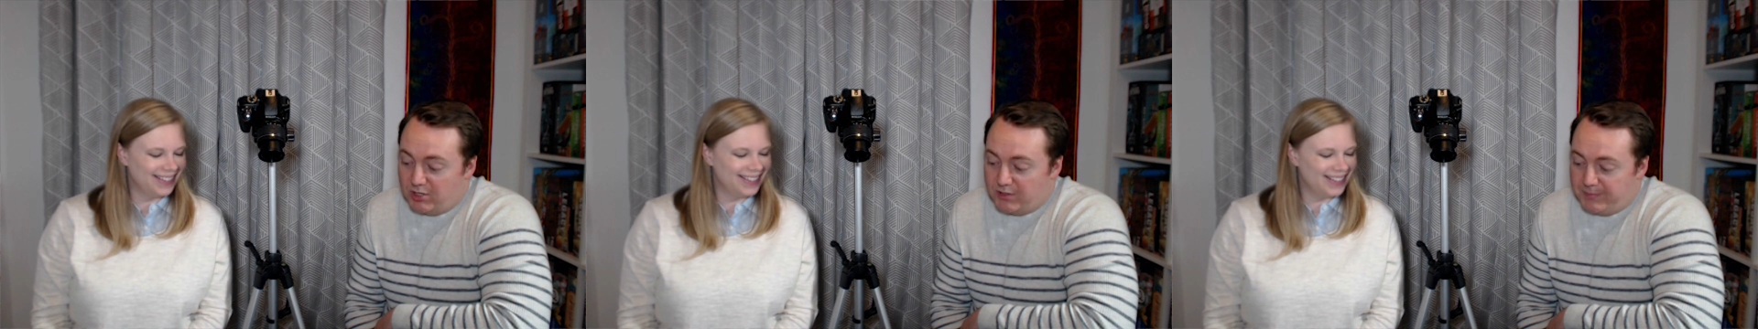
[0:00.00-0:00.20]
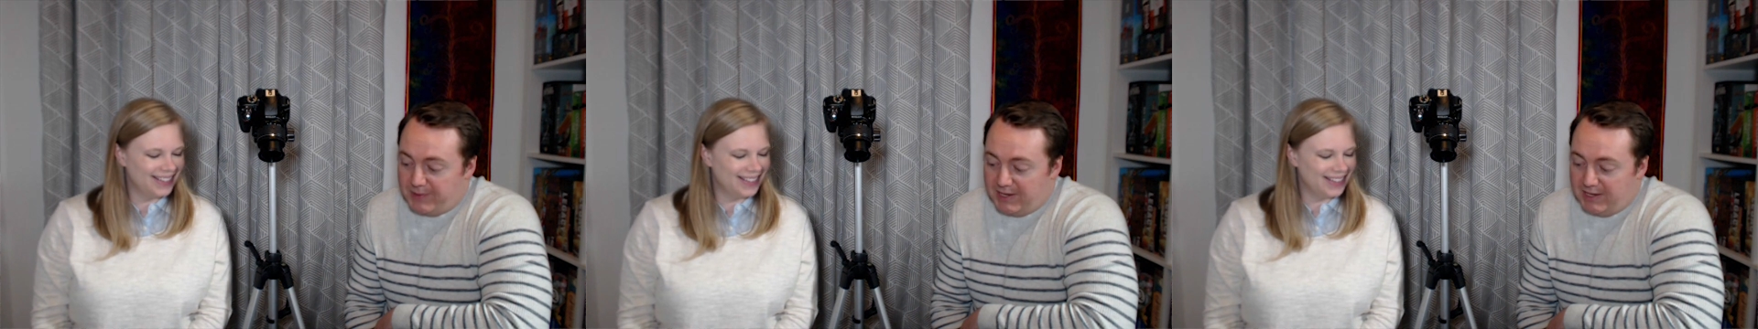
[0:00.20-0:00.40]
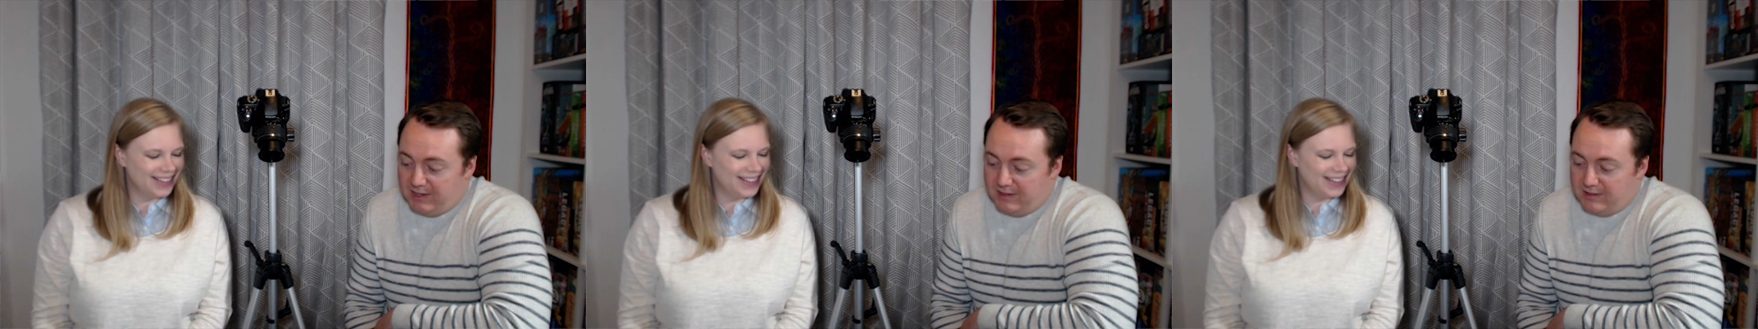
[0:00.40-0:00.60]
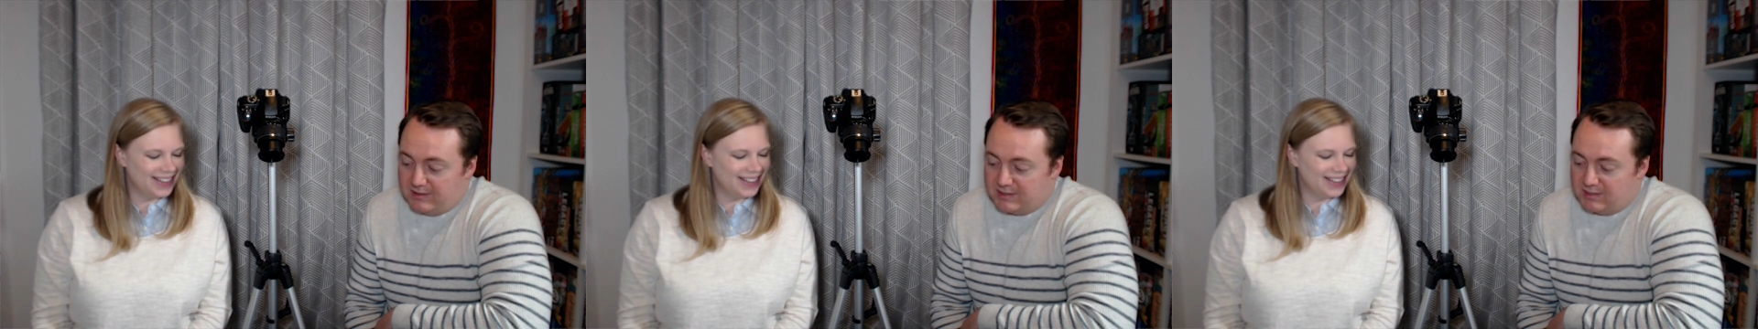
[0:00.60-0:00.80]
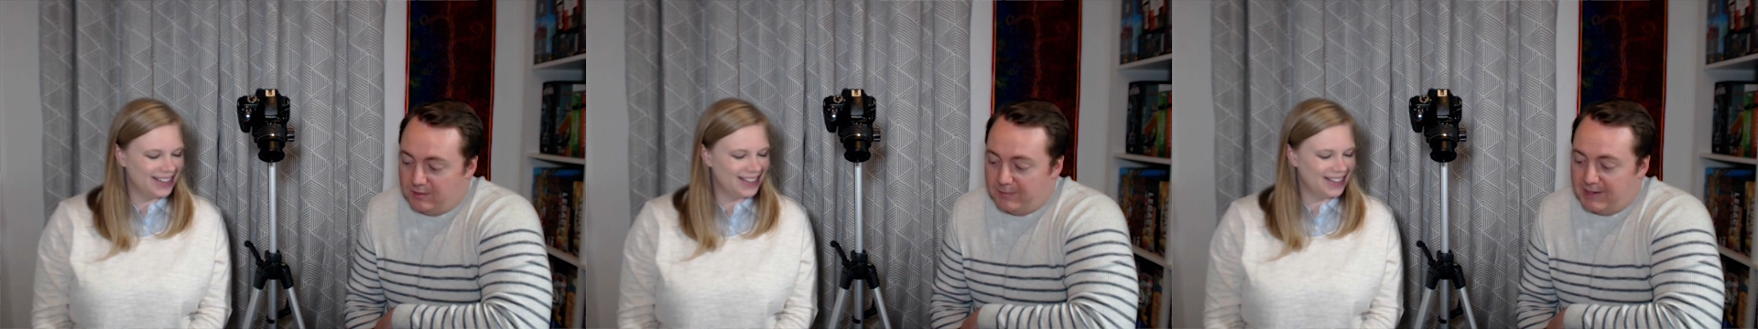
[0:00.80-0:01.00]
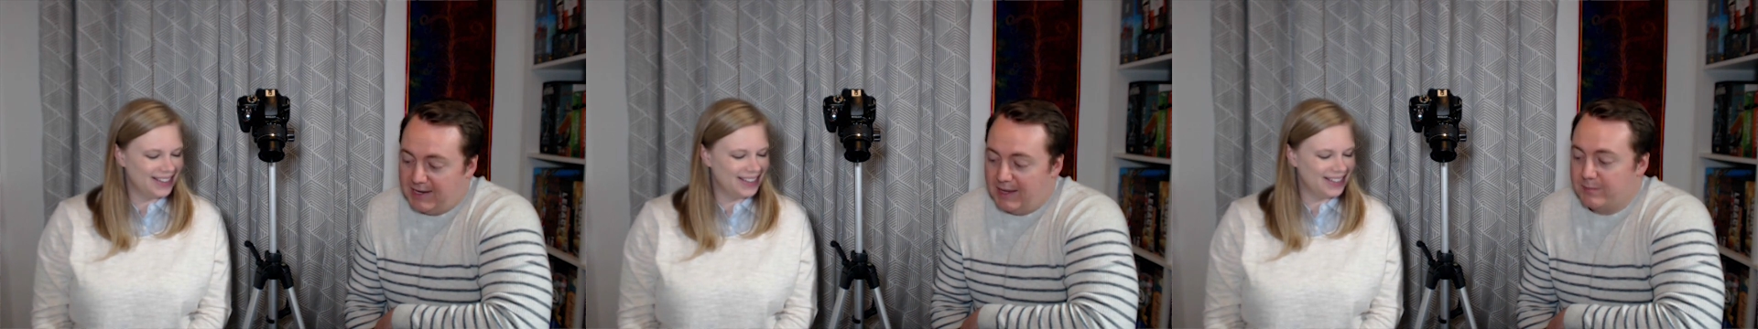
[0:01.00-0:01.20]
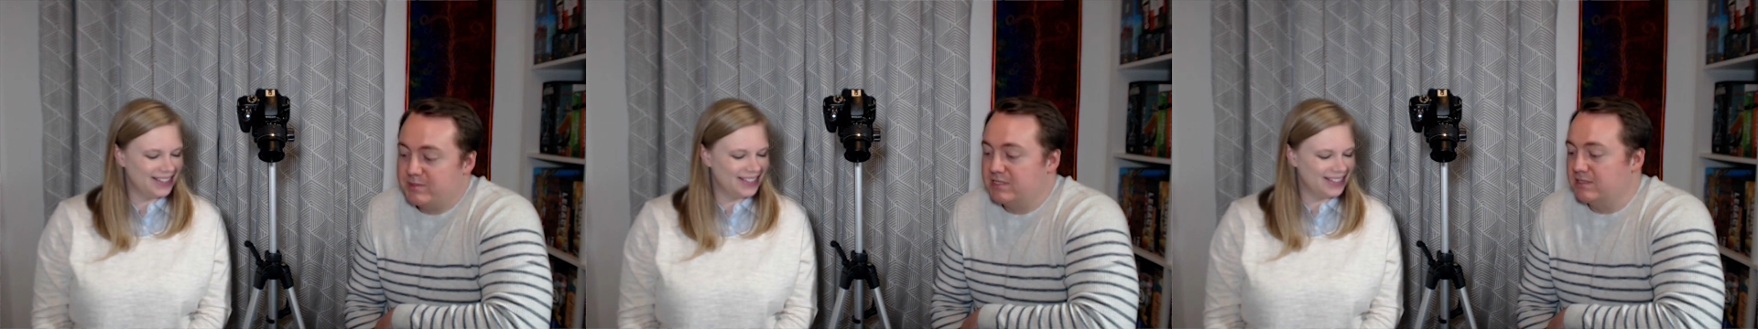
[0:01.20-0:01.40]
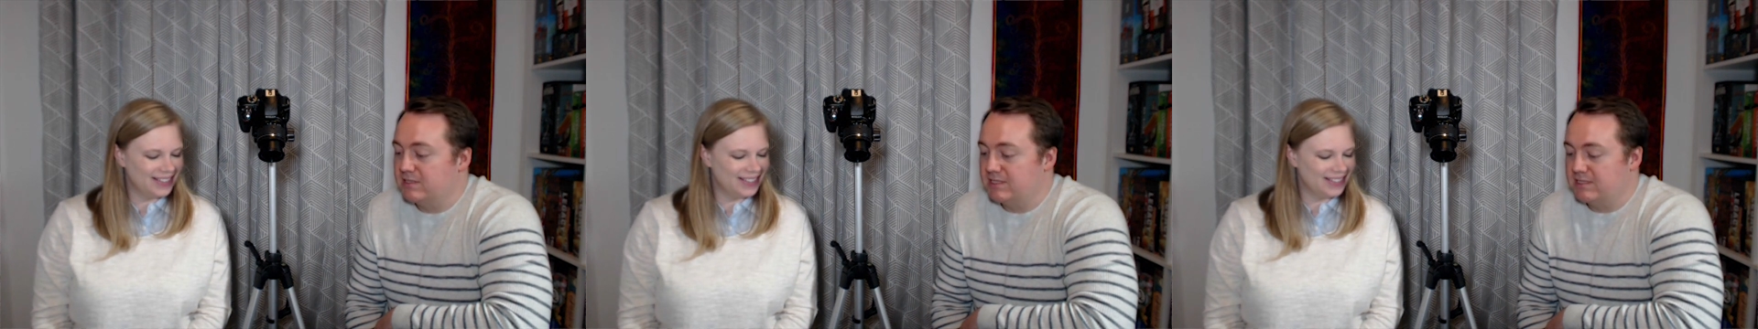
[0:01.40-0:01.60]
Speaker 1: the pain until my
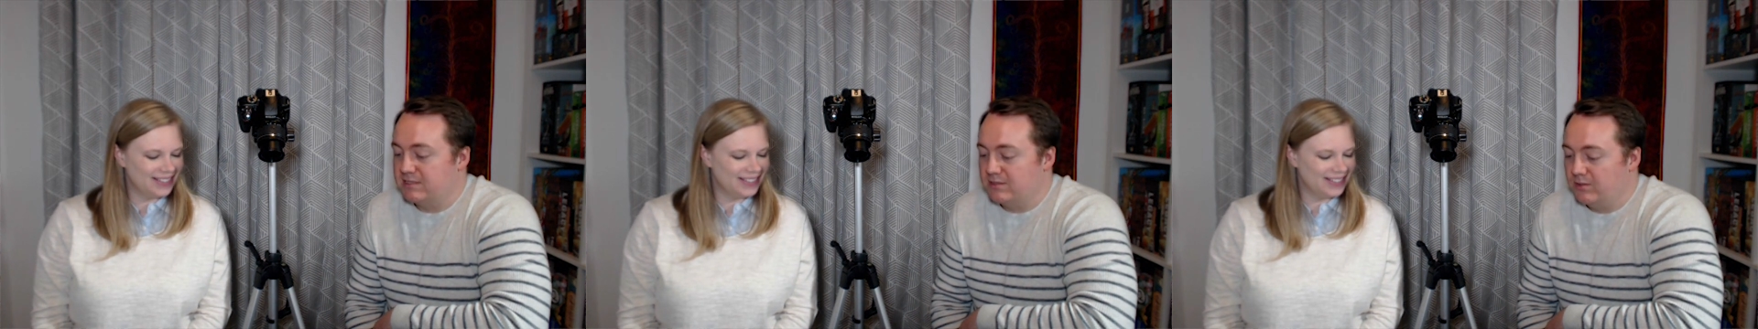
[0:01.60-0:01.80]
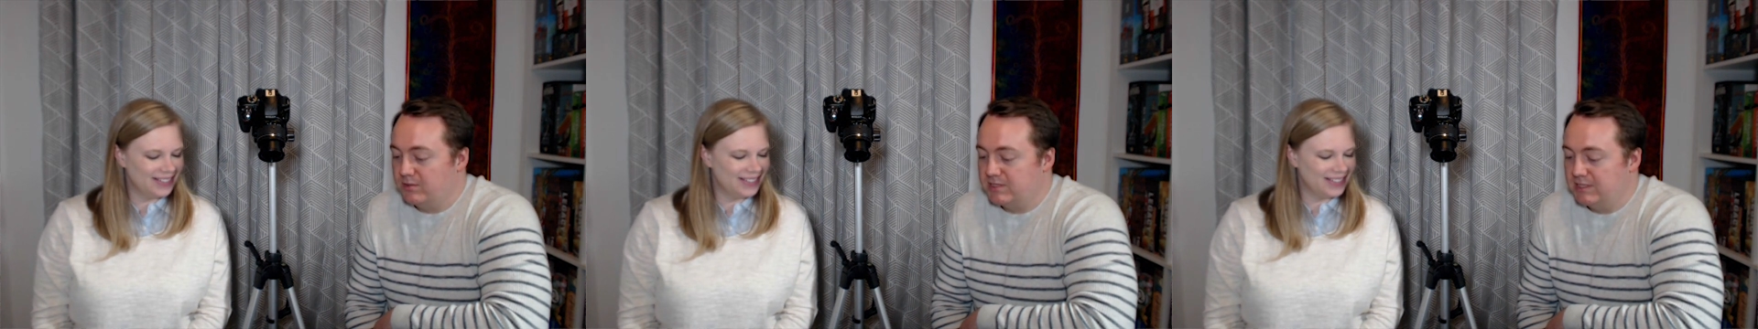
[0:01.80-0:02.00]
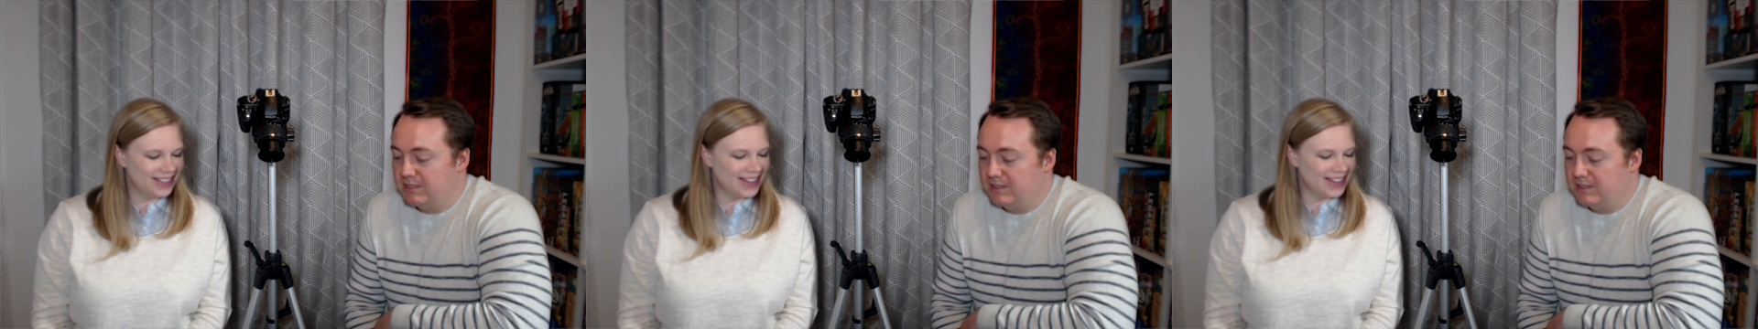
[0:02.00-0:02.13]
absence is noted